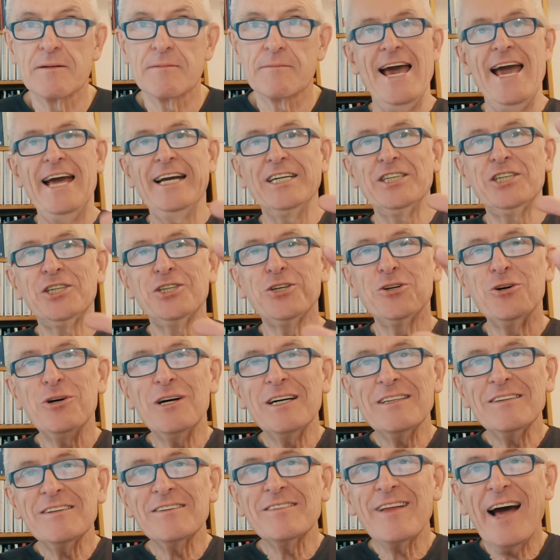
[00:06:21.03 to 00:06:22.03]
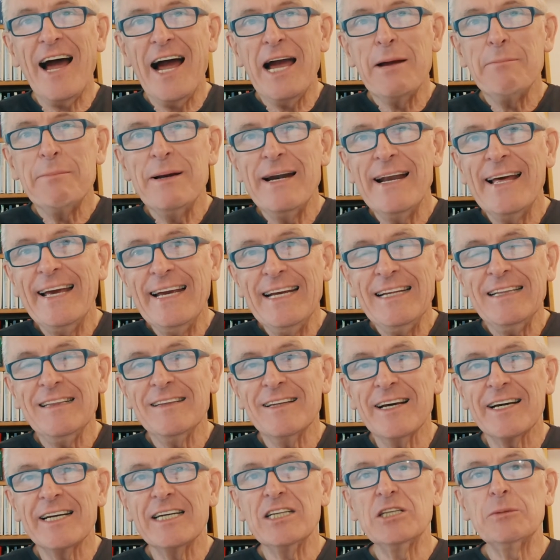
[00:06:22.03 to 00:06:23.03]
A short time later,
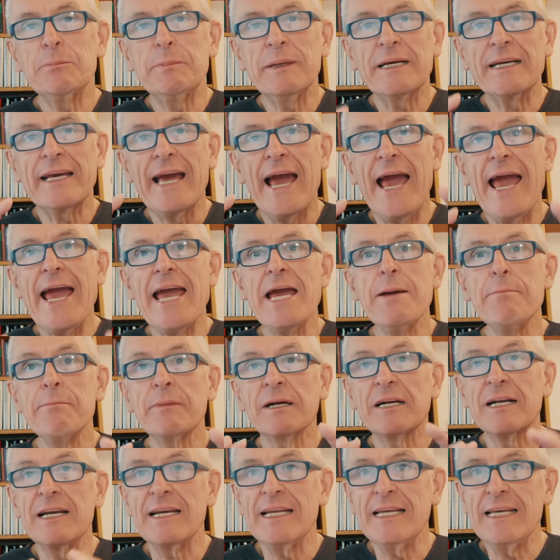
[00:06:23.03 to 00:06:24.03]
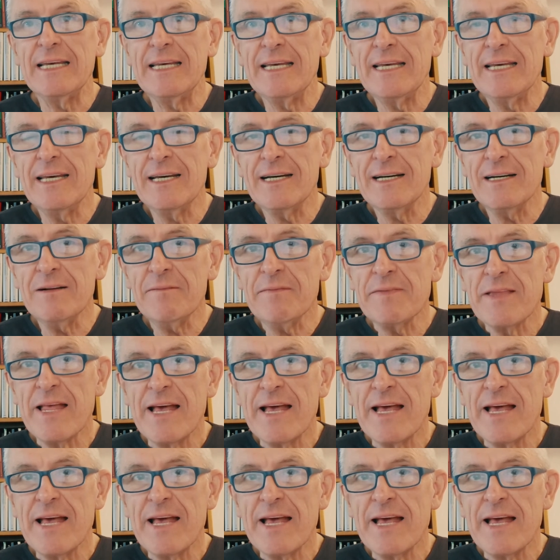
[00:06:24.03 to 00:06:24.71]
it became clear